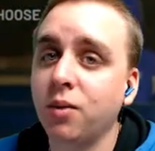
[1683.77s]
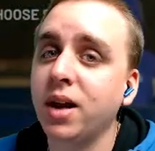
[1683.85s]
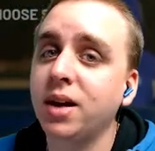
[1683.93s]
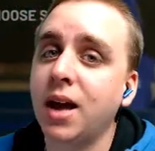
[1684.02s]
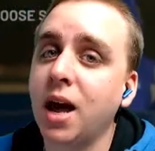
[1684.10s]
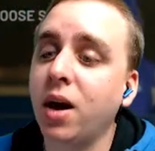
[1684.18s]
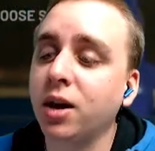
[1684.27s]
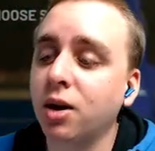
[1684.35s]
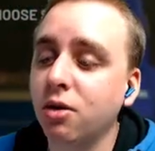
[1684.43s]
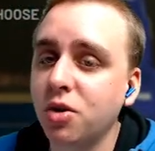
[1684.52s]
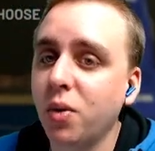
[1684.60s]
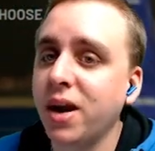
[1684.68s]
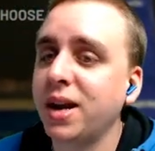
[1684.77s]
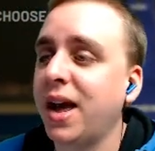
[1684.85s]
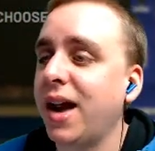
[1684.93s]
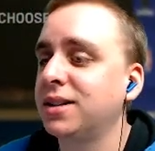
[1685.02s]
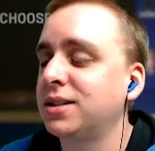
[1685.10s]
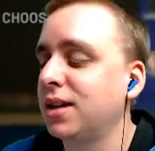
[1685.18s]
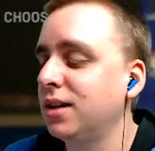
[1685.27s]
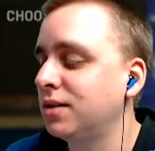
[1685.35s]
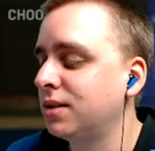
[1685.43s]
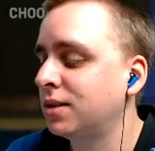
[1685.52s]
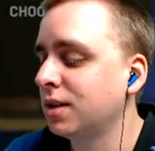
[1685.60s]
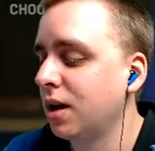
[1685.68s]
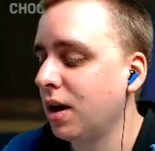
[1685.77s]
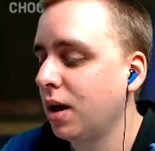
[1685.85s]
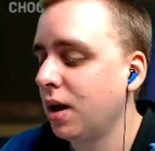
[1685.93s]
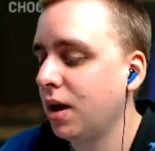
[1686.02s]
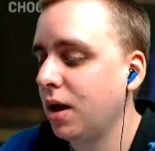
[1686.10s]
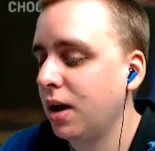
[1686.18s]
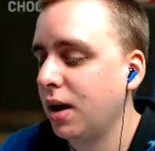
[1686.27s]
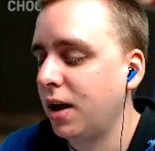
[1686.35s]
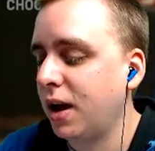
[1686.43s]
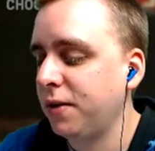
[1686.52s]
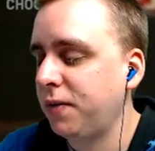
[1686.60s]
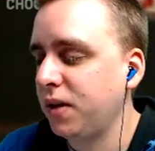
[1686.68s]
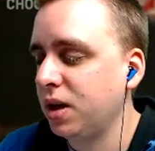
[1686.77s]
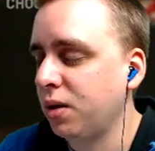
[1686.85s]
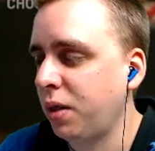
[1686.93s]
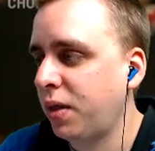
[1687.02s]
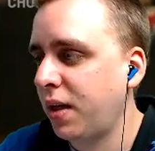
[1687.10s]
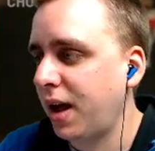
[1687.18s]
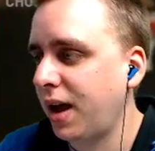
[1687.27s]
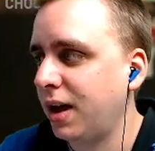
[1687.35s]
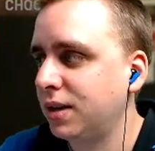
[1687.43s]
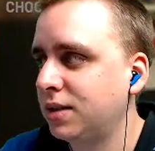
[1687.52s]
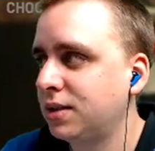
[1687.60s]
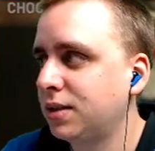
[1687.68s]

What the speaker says: right now, I'd go Dwayne Haskins. I feel that,